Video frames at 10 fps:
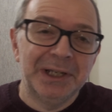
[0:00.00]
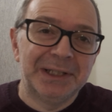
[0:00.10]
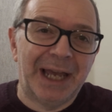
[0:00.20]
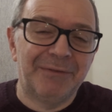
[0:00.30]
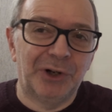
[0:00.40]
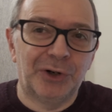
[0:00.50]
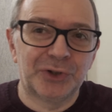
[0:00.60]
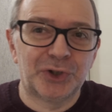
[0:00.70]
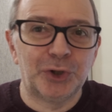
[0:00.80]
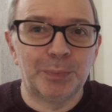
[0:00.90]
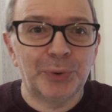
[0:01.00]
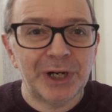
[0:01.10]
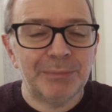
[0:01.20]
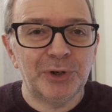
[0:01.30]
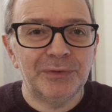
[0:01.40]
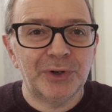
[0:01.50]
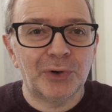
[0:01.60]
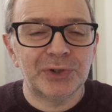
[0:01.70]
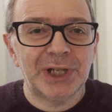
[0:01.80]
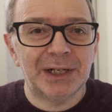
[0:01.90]
They haven't asked to pre-approve the
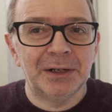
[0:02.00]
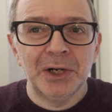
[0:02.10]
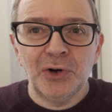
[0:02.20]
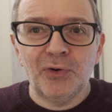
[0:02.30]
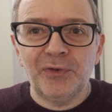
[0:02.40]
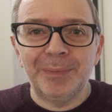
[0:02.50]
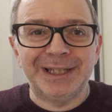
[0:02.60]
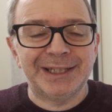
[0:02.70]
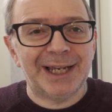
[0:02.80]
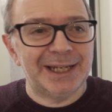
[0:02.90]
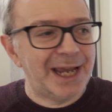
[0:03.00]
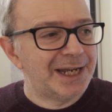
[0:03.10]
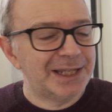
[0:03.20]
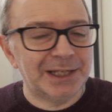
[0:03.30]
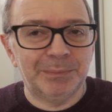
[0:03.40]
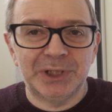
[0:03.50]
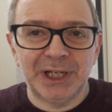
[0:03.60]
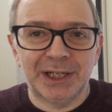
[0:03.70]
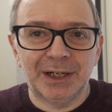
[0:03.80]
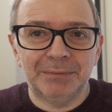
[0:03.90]
content or for me to say anything in
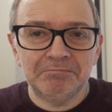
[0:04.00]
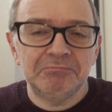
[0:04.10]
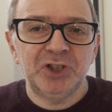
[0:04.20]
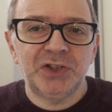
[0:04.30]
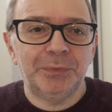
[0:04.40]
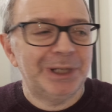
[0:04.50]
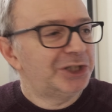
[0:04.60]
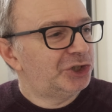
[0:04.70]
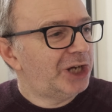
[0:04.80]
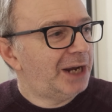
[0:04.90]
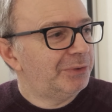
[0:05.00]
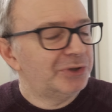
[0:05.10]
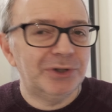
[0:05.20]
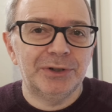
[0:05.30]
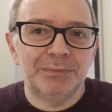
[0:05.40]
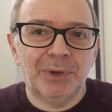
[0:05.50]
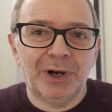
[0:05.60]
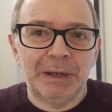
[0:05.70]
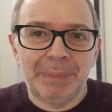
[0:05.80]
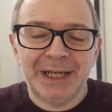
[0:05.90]
particular, just for me to share with you
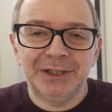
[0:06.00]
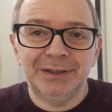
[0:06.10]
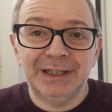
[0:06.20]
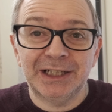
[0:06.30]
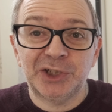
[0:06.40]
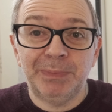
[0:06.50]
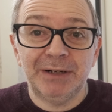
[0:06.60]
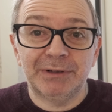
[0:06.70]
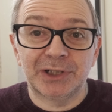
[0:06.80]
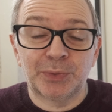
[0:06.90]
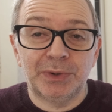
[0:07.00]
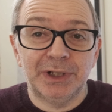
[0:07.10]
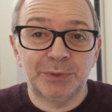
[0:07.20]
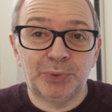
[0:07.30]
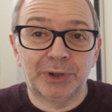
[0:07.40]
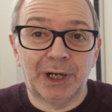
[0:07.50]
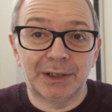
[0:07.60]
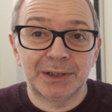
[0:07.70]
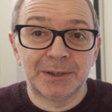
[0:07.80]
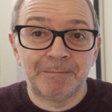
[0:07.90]
my opinion and experience with this
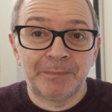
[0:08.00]
product.